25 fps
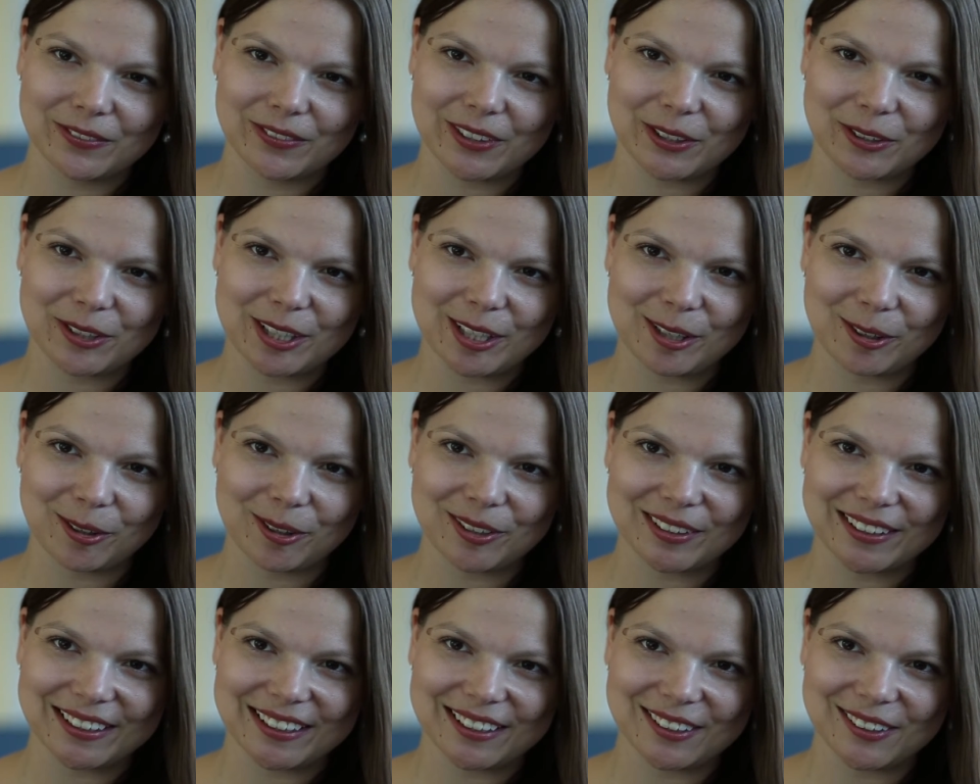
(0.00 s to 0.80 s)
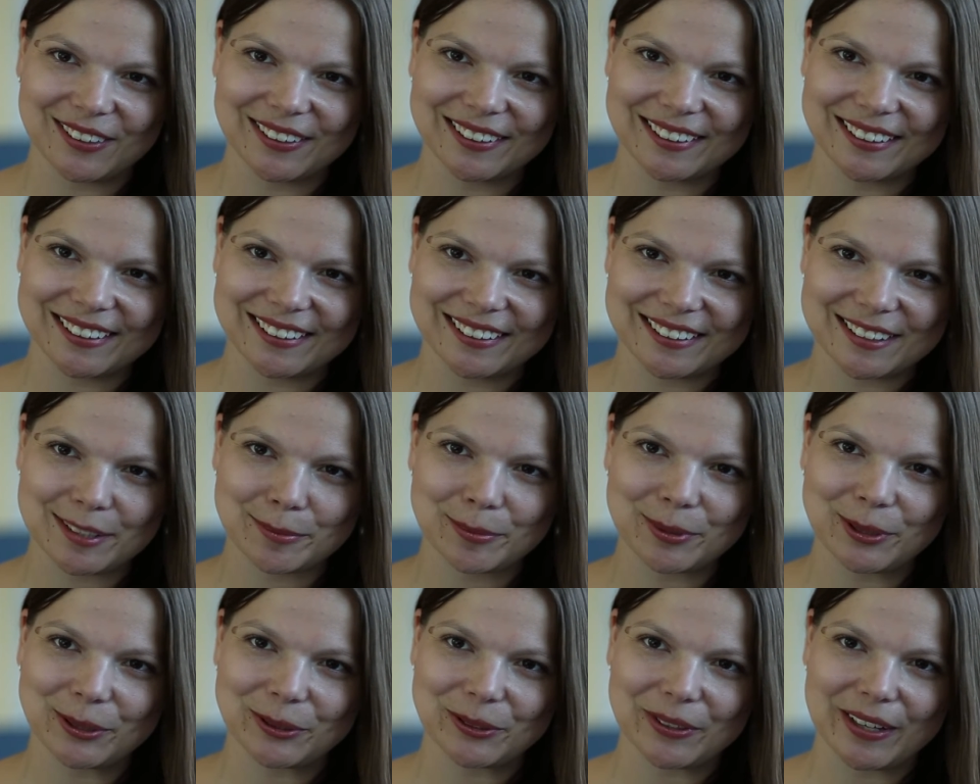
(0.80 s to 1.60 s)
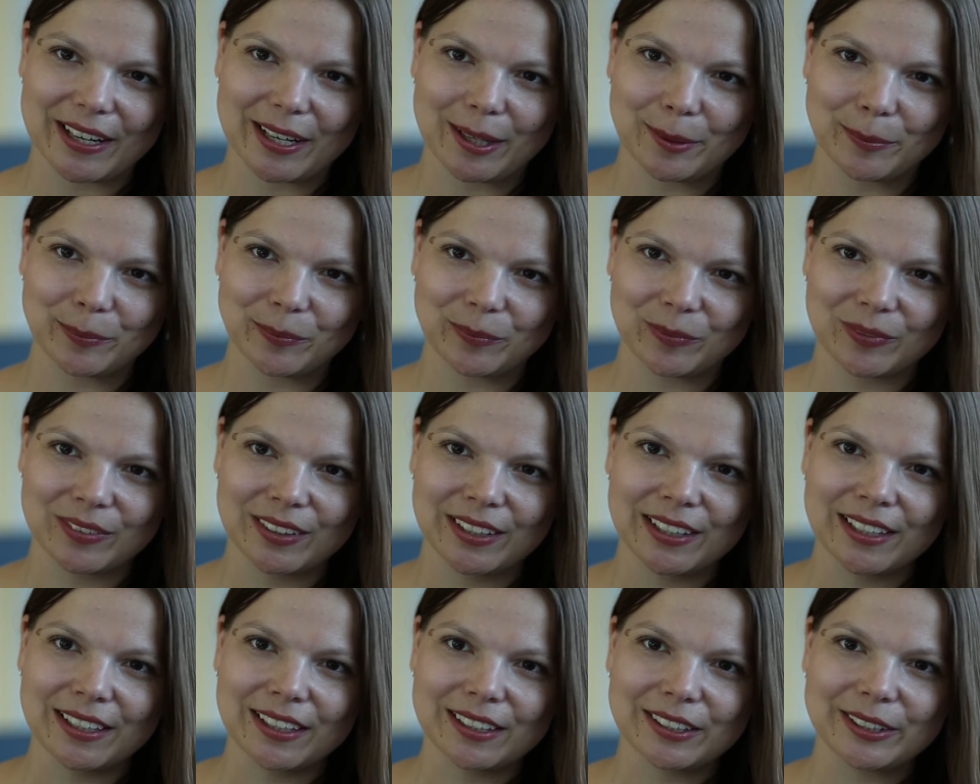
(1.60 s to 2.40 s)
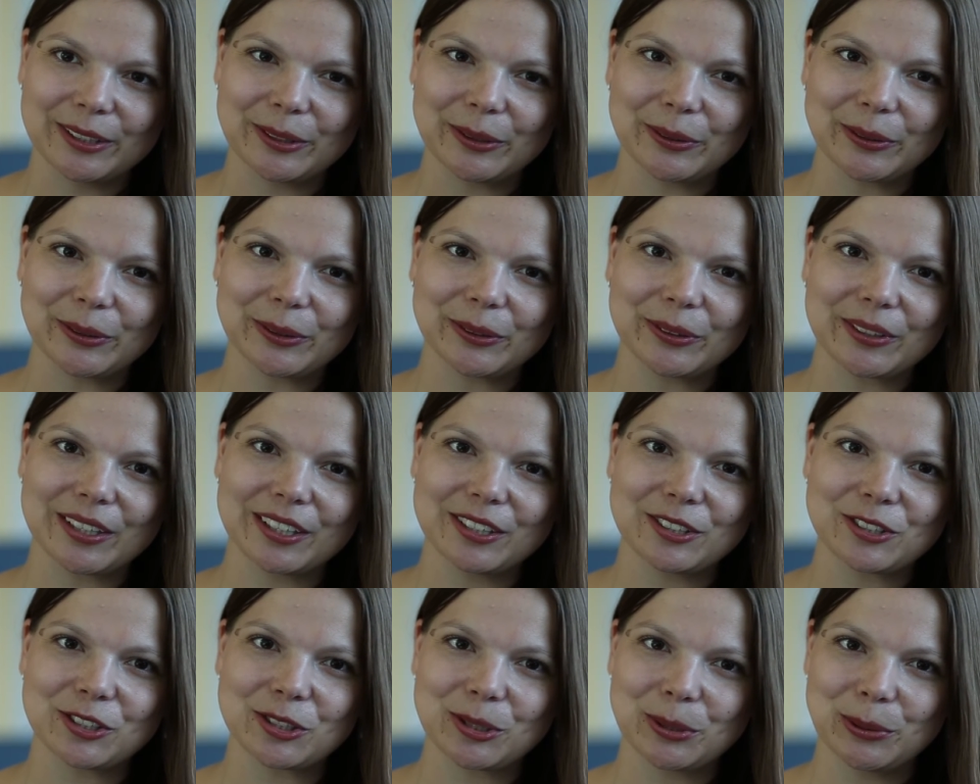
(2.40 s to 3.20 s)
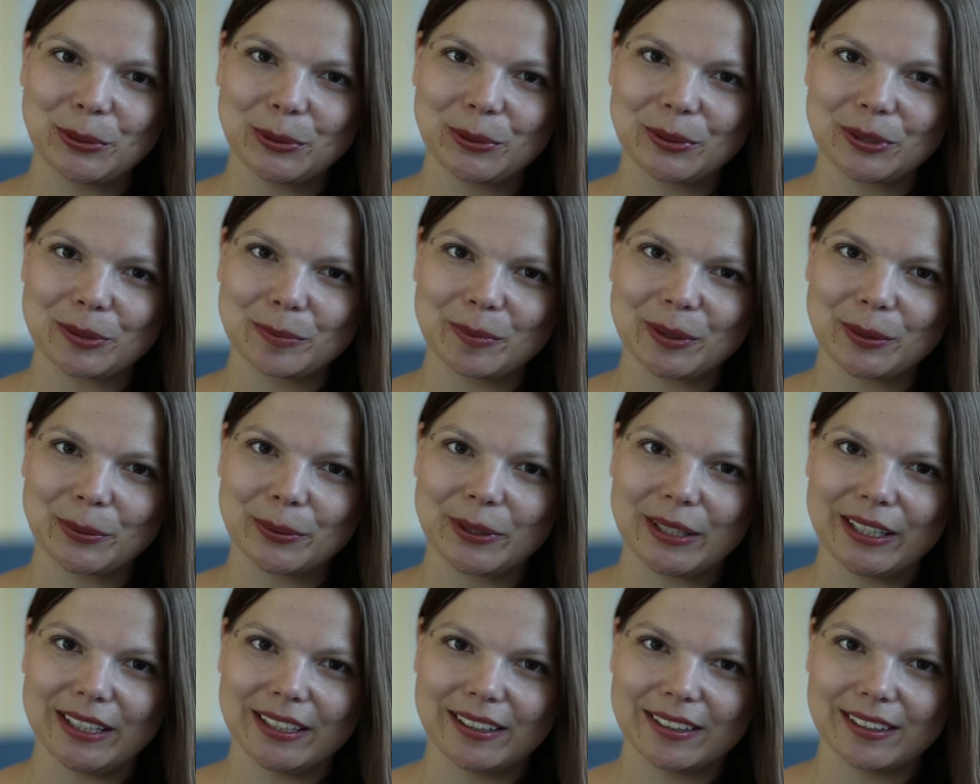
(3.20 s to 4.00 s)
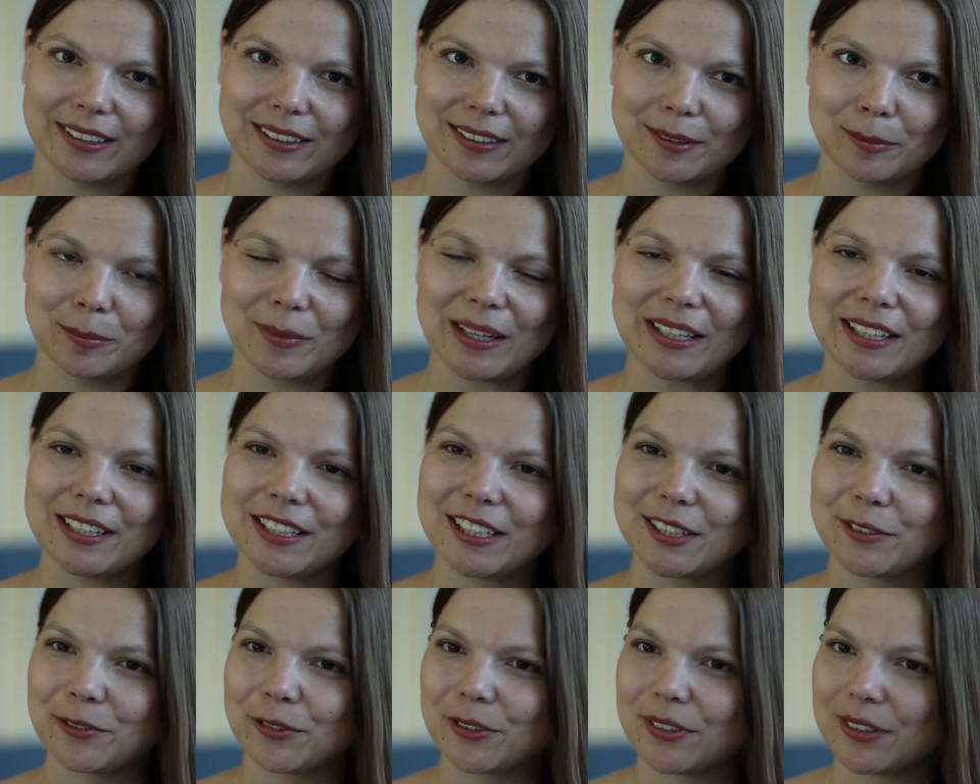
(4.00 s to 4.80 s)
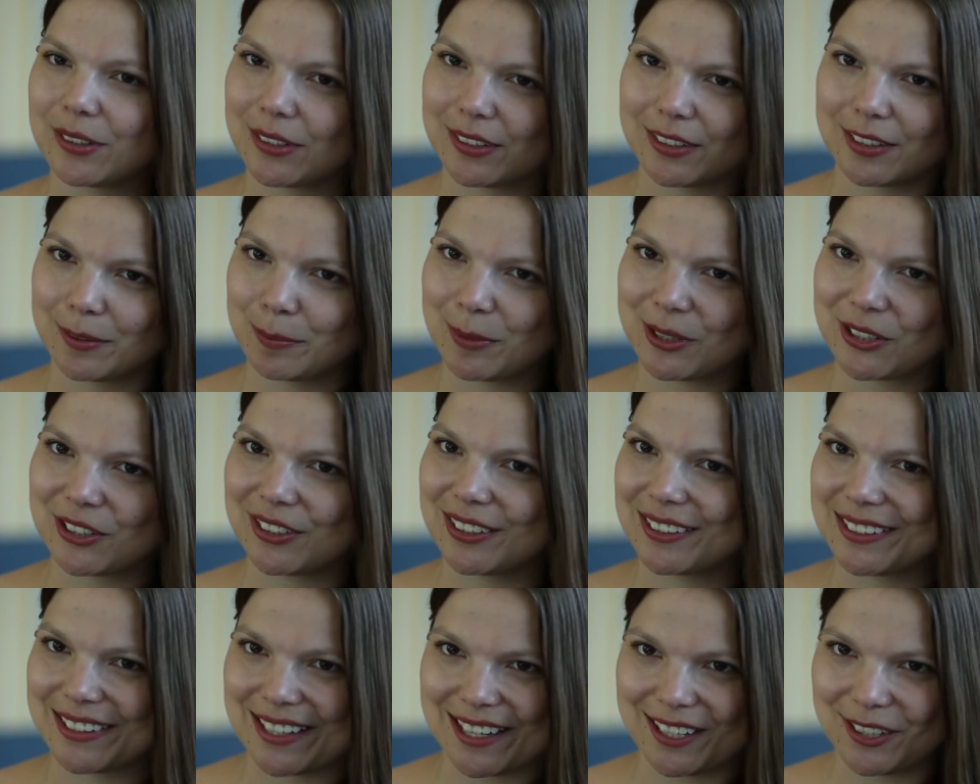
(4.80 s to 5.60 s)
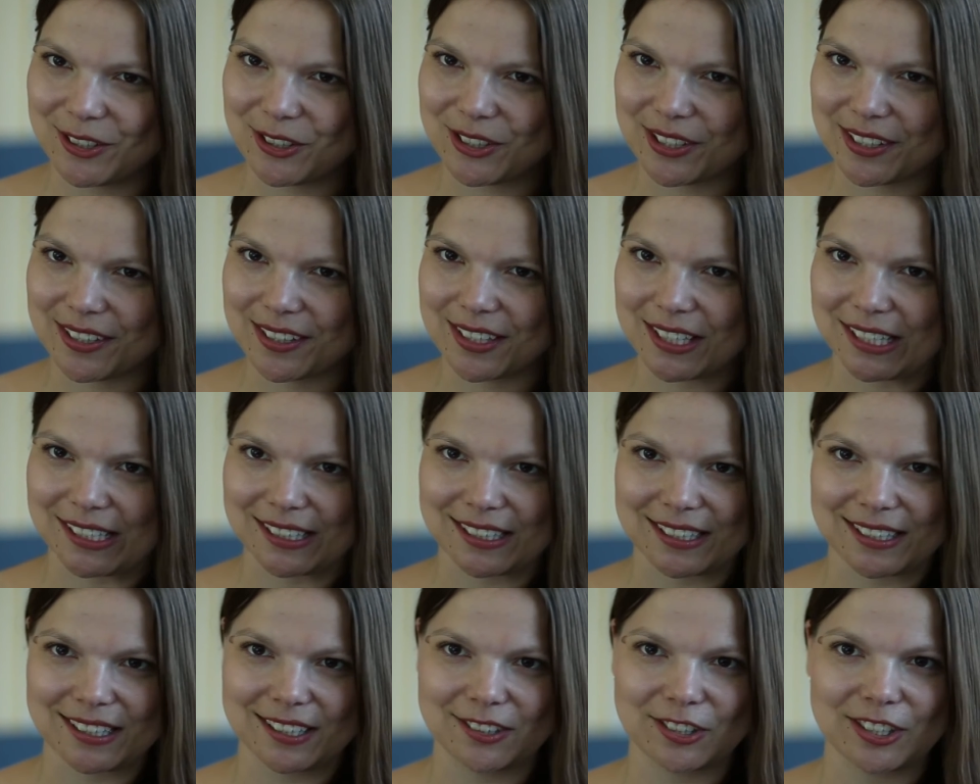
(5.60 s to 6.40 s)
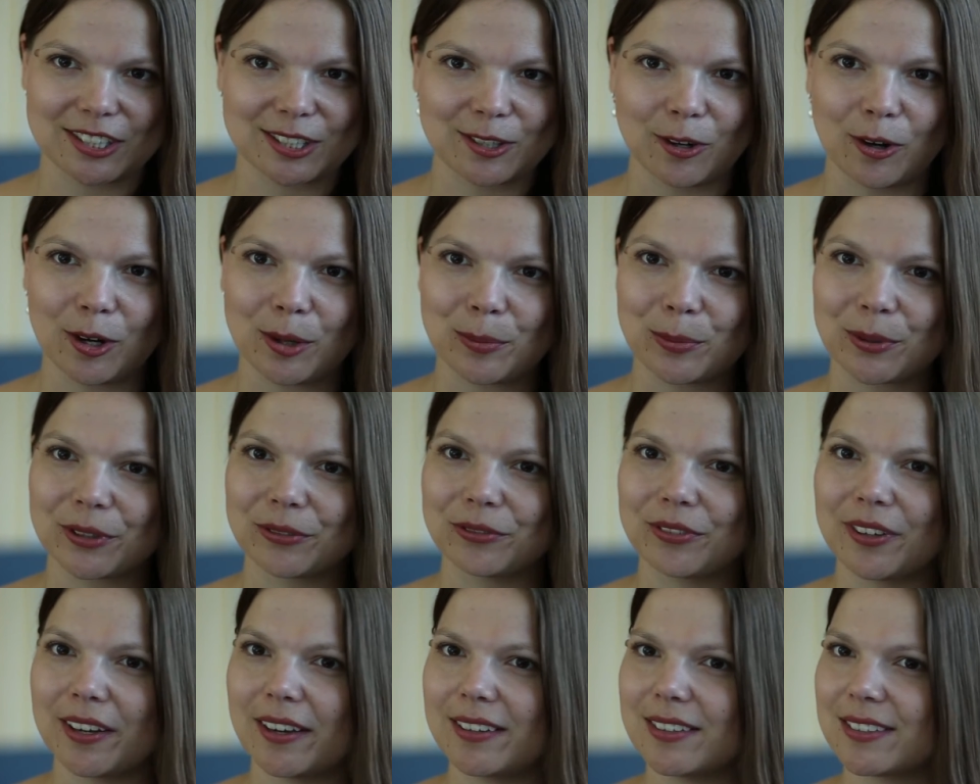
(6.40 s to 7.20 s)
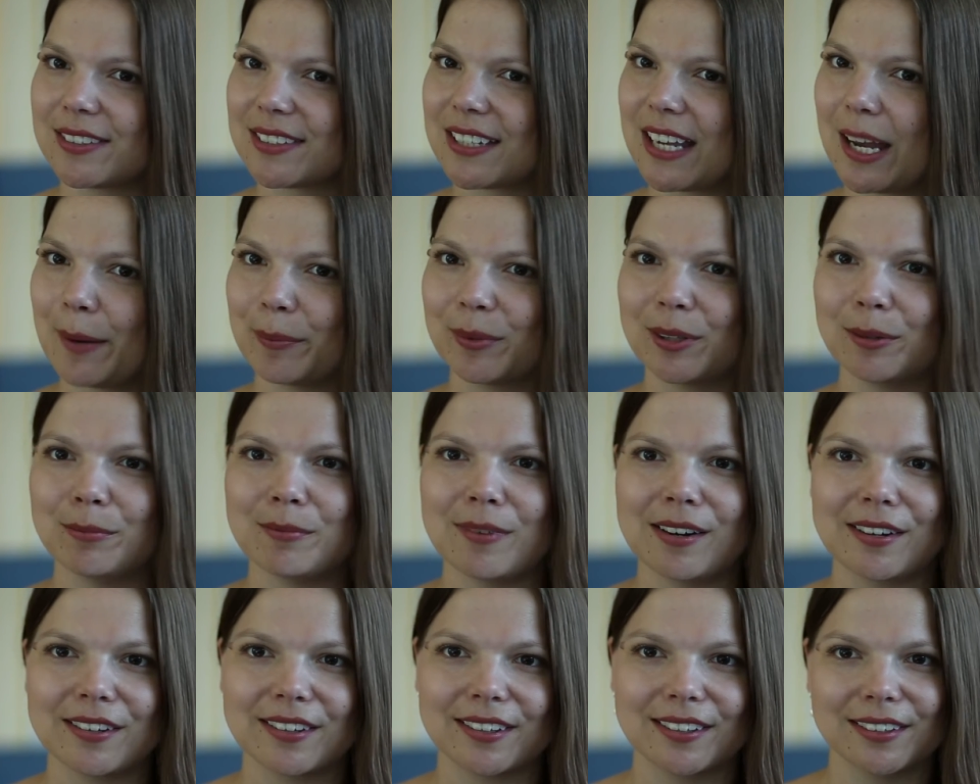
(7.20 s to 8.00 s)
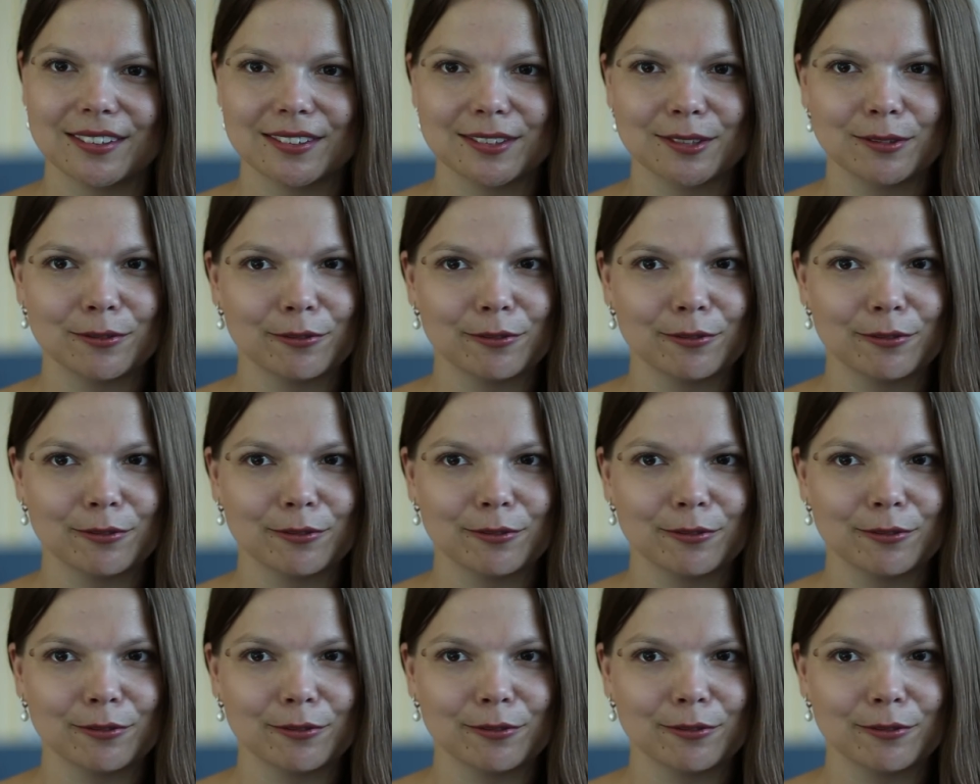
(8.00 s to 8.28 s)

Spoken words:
Very early on in this program, you can choose between many different specializations, such as corporate finance, capital markets,